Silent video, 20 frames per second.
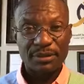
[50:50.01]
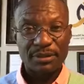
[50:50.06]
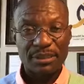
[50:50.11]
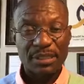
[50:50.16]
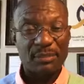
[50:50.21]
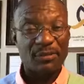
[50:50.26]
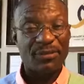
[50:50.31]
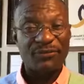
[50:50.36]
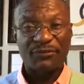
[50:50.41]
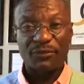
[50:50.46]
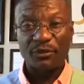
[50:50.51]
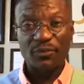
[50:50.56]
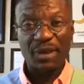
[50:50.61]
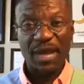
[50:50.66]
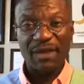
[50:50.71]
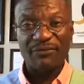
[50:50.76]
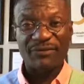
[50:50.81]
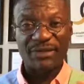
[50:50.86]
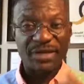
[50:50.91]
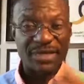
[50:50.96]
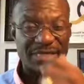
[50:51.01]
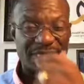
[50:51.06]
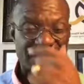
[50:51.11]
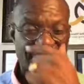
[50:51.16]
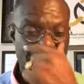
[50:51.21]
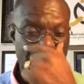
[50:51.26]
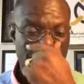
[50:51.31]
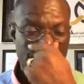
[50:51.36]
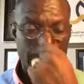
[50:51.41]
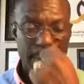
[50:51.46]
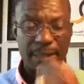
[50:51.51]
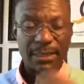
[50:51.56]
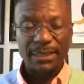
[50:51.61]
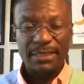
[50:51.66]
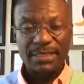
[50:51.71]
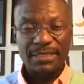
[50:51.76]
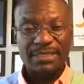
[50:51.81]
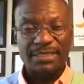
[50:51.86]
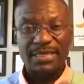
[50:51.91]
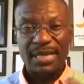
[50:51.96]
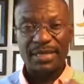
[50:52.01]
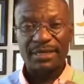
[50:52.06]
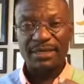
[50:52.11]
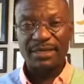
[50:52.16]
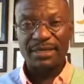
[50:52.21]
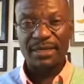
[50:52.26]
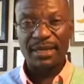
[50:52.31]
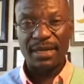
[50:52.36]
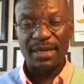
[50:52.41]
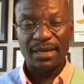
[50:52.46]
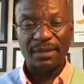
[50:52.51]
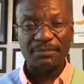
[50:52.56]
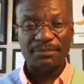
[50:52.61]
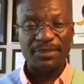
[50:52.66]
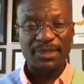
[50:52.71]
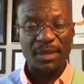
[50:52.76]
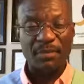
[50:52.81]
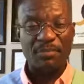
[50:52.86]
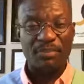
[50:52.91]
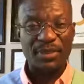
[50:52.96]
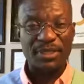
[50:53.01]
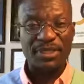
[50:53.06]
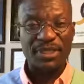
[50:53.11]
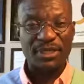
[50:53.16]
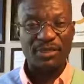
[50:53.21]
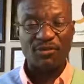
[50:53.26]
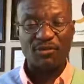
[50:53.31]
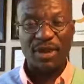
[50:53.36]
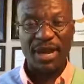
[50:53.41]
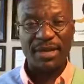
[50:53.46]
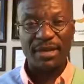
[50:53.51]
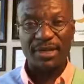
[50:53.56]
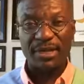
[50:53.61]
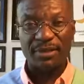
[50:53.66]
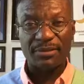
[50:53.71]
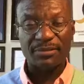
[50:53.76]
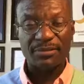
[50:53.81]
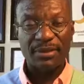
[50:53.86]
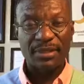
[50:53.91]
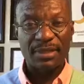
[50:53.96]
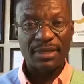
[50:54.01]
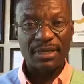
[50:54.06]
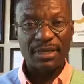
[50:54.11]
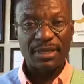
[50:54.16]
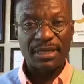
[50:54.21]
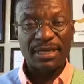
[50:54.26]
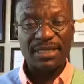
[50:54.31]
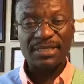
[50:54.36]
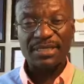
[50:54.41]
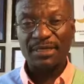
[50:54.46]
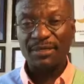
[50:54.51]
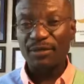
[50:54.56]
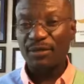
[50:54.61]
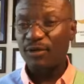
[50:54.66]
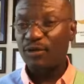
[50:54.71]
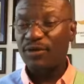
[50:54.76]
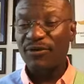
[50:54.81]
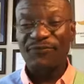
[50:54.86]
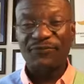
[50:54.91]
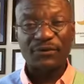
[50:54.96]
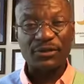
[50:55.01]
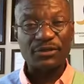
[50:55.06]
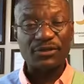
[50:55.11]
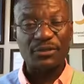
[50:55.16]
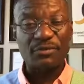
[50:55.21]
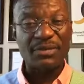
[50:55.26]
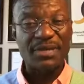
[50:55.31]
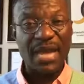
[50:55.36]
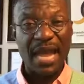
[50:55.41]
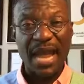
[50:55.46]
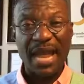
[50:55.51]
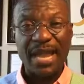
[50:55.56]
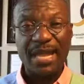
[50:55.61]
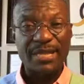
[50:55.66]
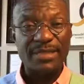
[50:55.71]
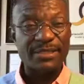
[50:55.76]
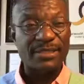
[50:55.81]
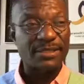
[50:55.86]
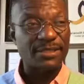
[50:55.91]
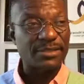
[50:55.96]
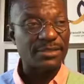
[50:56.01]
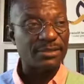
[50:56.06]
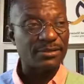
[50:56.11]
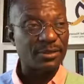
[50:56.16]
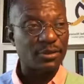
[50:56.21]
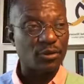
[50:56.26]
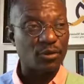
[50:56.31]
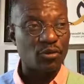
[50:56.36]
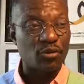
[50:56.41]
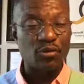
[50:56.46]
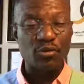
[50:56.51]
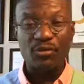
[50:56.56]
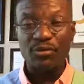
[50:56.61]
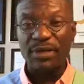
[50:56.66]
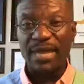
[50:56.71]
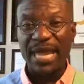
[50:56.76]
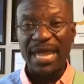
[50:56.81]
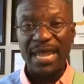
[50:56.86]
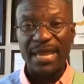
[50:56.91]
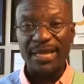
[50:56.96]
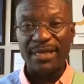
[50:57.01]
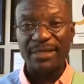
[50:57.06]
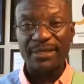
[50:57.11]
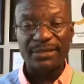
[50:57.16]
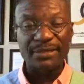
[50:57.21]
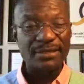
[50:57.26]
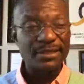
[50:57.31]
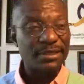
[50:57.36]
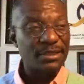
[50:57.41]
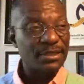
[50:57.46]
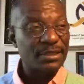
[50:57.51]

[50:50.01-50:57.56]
Some of you having a sunny temperatures right now. Listen, look for some nice Kool-Aid.